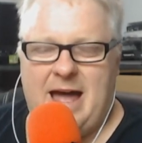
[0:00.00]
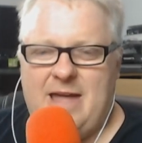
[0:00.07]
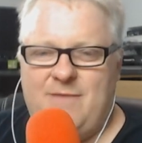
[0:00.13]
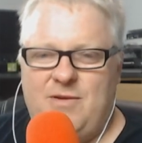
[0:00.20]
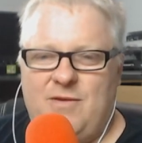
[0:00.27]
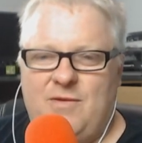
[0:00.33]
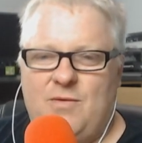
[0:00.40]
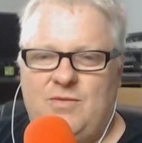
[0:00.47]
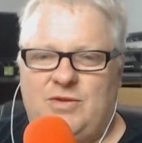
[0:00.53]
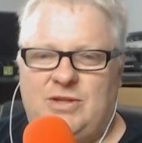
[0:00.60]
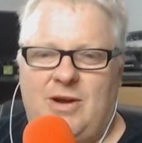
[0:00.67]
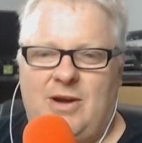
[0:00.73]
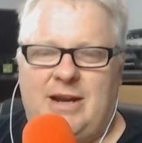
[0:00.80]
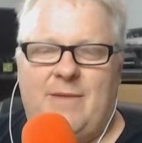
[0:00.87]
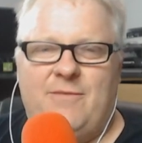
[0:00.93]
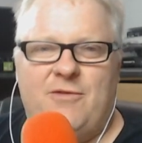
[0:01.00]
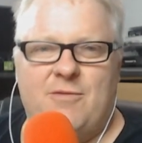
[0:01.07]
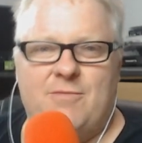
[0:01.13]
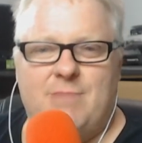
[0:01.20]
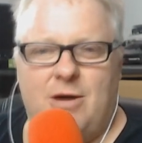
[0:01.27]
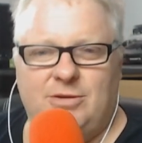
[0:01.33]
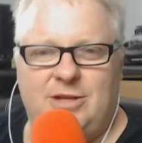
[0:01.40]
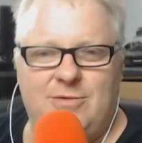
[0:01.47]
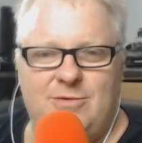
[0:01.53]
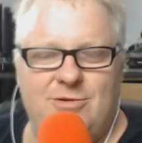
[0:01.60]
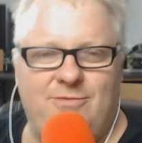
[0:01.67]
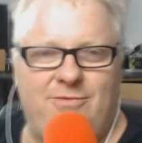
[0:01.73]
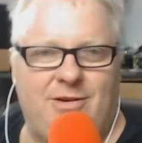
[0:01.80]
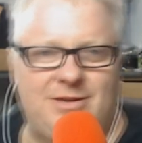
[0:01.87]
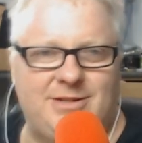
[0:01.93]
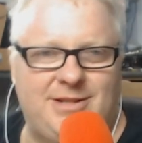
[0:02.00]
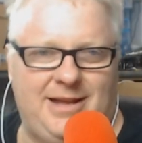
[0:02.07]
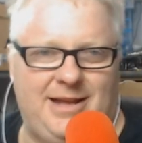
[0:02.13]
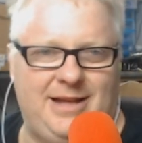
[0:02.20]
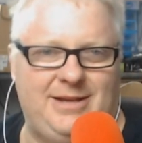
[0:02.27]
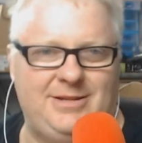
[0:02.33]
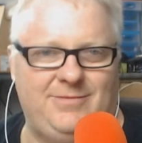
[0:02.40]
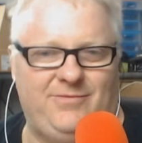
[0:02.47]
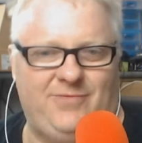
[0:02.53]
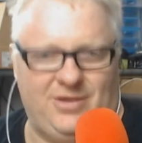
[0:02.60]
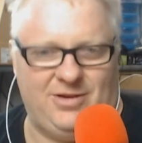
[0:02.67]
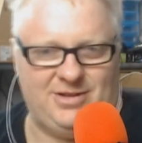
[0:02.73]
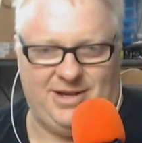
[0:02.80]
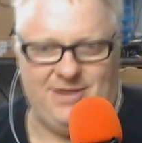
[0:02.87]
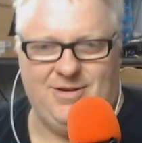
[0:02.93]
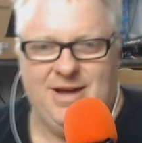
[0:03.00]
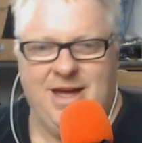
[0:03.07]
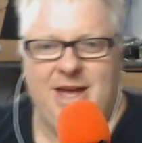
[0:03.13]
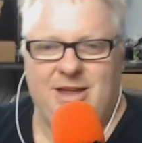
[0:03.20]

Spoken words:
If you sign up for multi-room Foxtel,